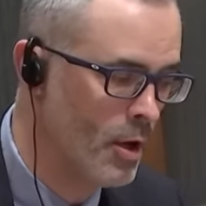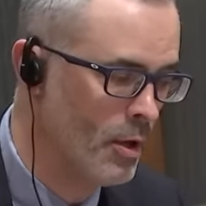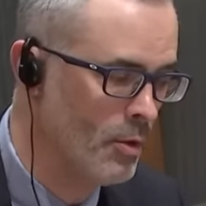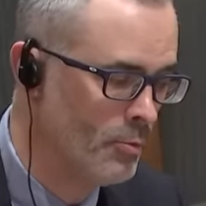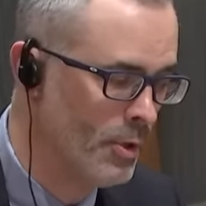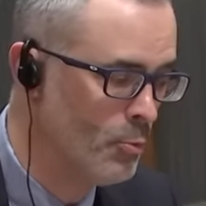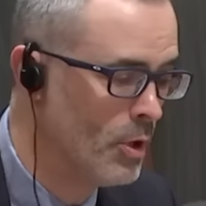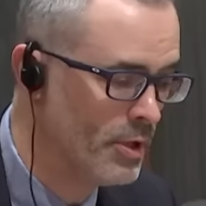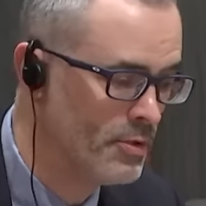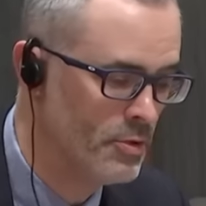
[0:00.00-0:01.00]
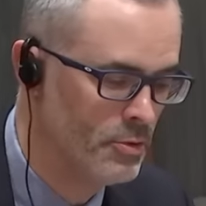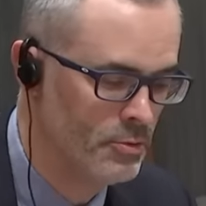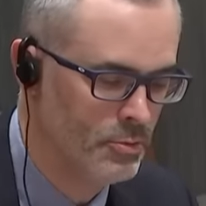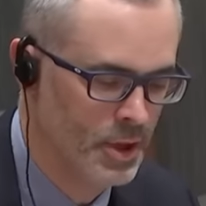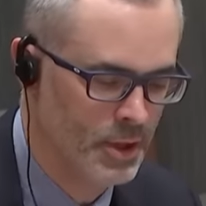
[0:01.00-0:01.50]
uh, we wanted
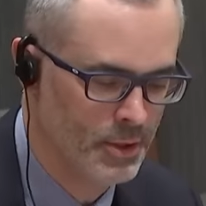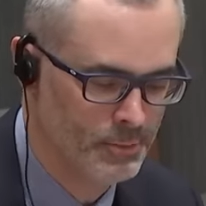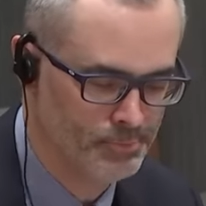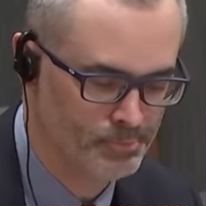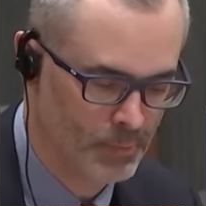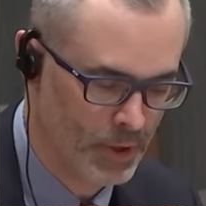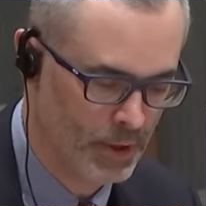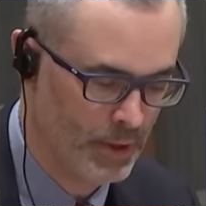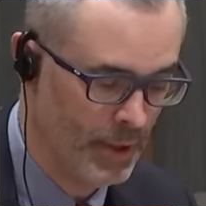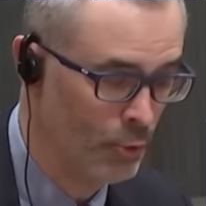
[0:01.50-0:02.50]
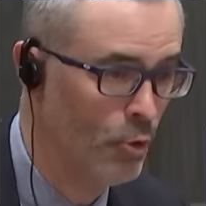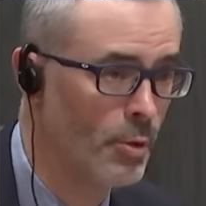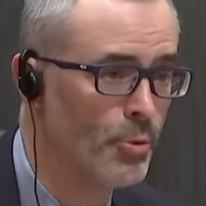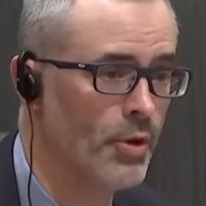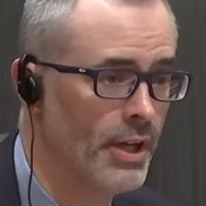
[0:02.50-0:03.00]
to um, uh,
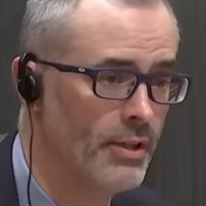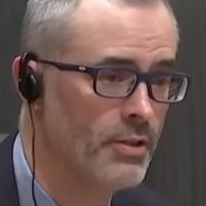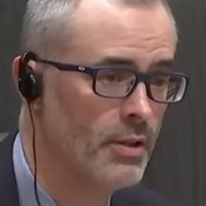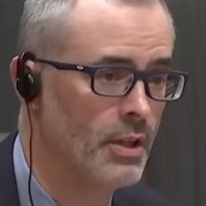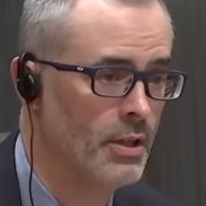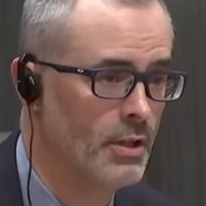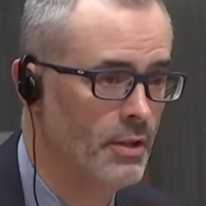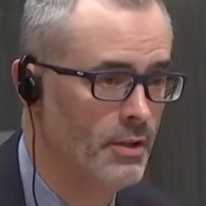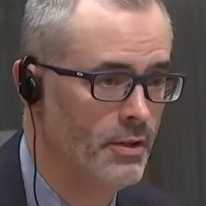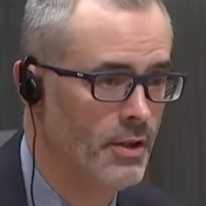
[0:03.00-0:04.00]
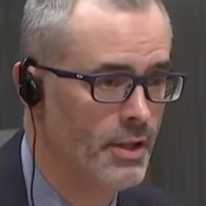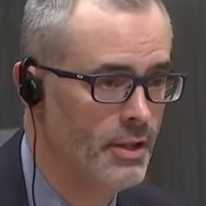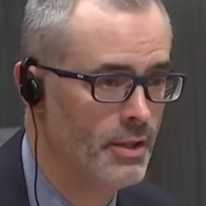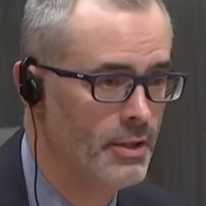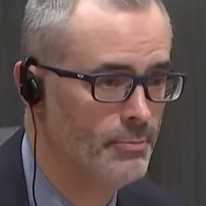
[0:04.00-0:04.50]
incorporate uh, the
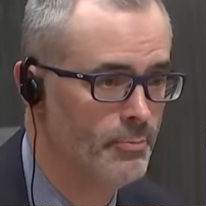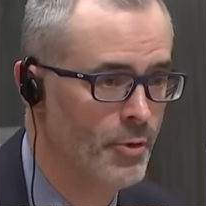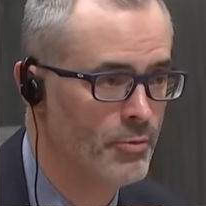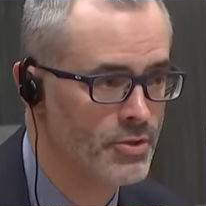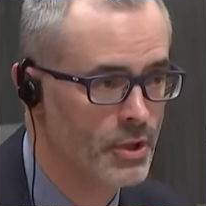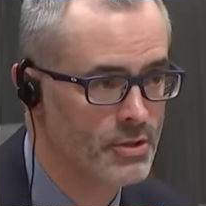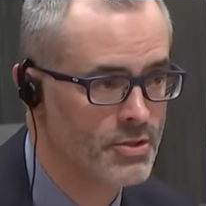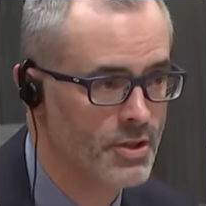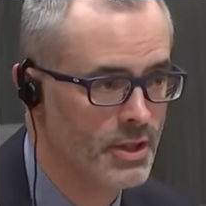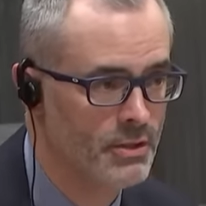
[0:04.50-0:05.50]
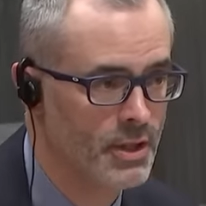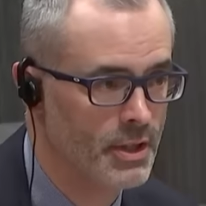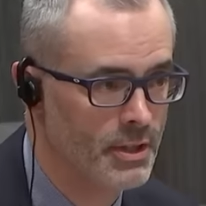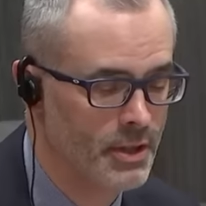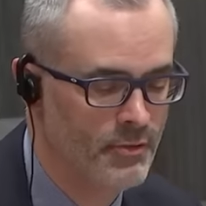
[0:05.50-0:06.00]
um, the results that
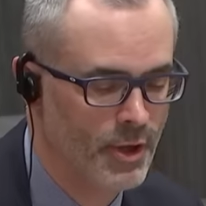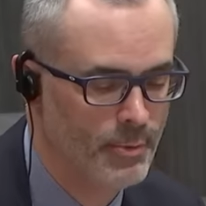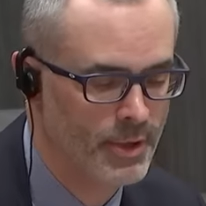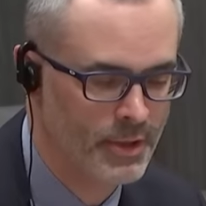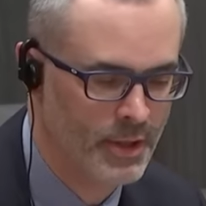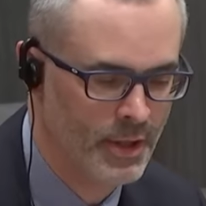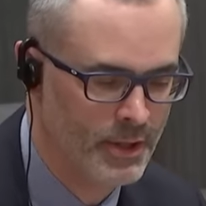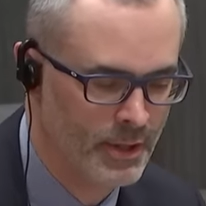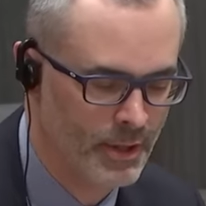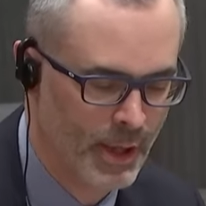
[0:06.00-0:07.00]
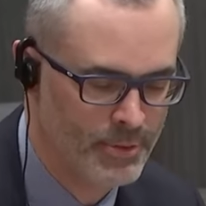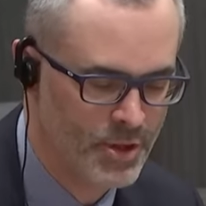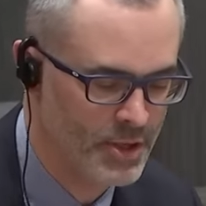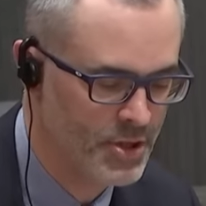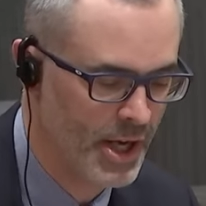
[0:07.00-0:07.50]
uh, Environment and Climate
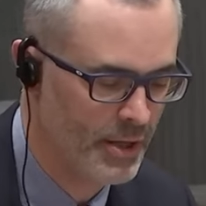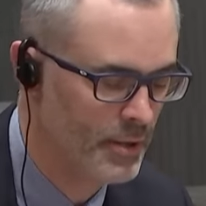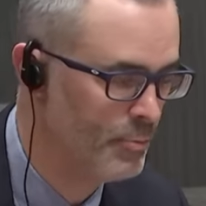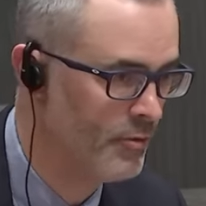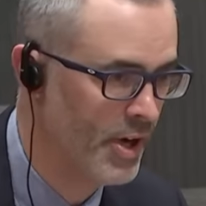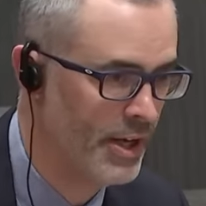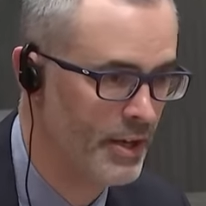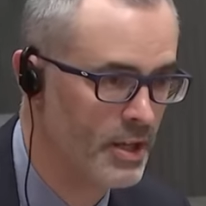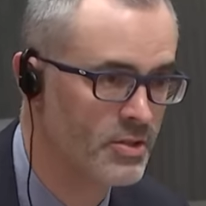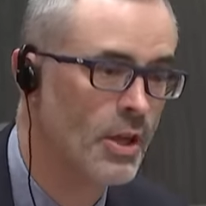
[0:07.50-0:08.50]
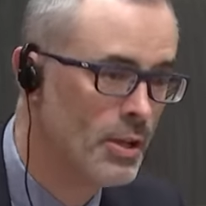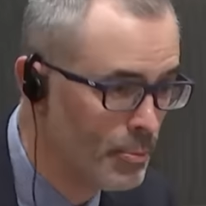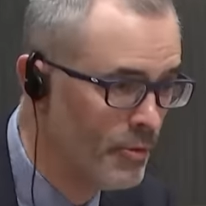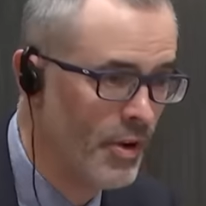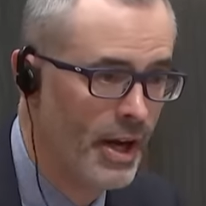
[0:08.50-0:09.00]
Change Canada provided us to
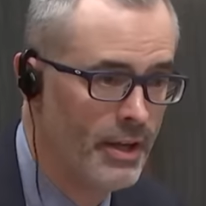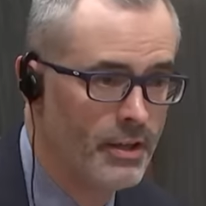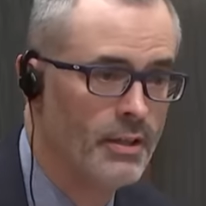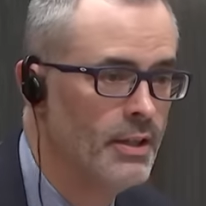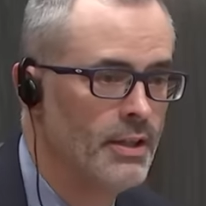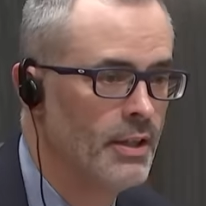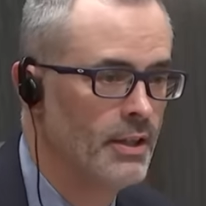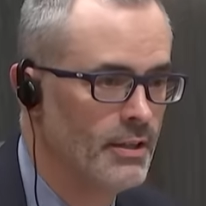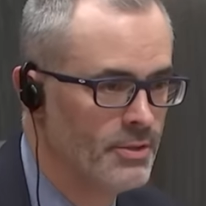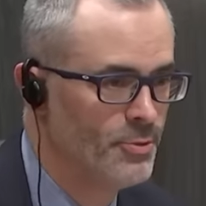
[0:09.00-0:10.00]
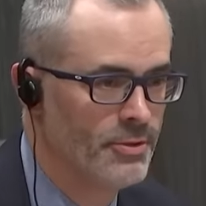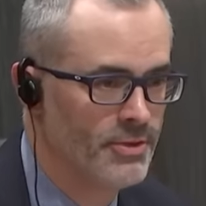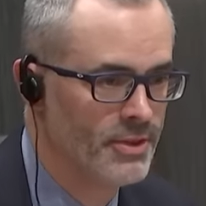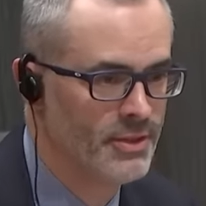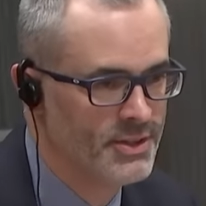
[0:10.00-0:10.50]
provide a uh, sort of
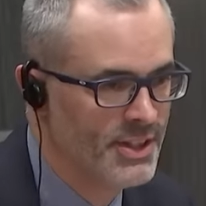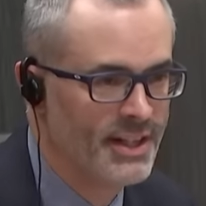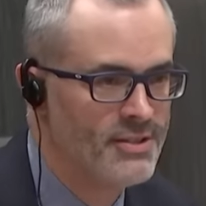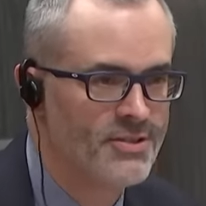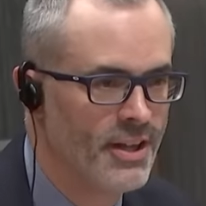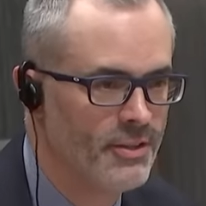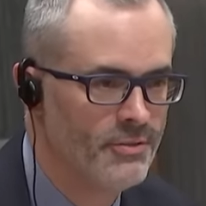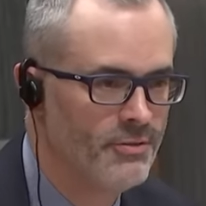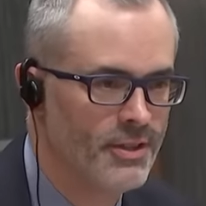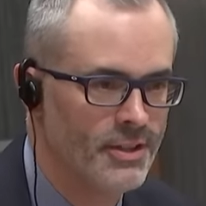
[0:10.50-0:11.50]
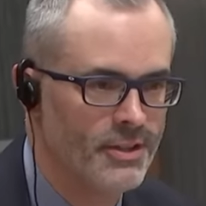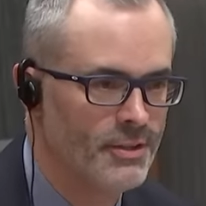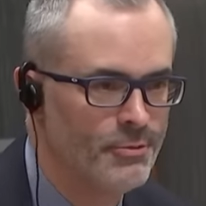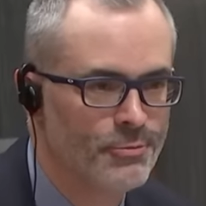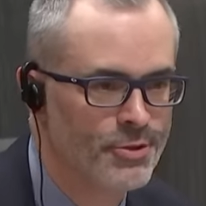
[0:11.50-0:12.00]
a, a second set of uh,
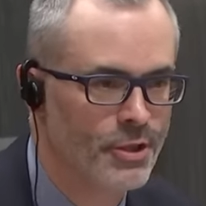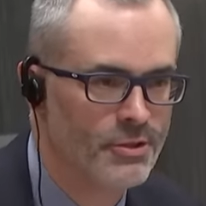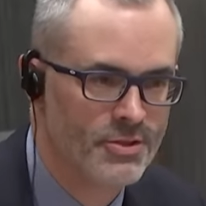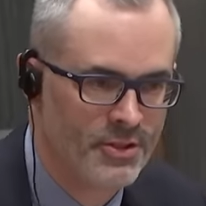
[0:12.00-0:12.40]
results